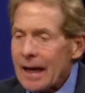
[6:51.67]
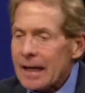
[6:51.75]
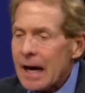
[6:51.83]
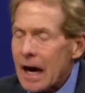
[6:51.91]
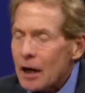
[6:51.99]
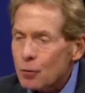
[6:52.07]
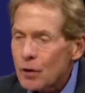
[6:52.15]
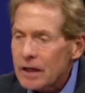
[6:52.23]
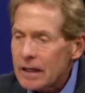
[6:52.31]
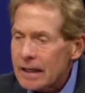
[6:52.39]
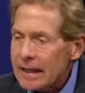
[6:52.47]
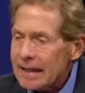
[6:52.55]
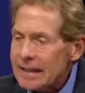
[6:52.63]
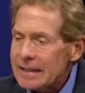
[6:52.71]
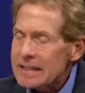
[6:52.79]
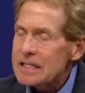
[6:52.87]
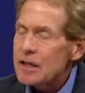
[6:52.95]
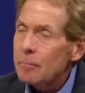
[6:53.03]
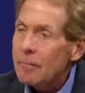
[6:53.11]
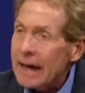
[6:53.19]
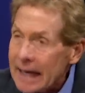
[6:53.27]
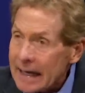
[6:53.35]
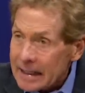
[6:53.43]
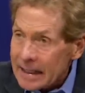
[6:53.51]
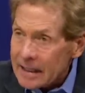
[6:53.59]
Kyrie is the
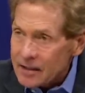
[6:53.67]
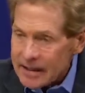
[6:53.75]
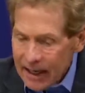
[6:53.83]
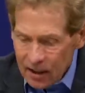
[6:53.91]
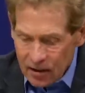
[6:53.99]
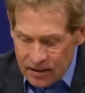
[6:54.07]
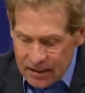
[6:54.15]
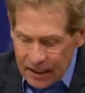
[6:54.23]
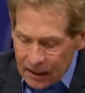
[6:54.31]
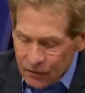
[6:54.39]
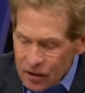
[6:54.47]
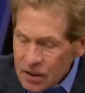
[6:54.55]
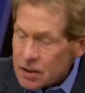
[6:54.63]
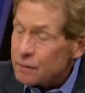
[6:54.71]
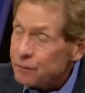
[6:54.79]
man in Dallas. This is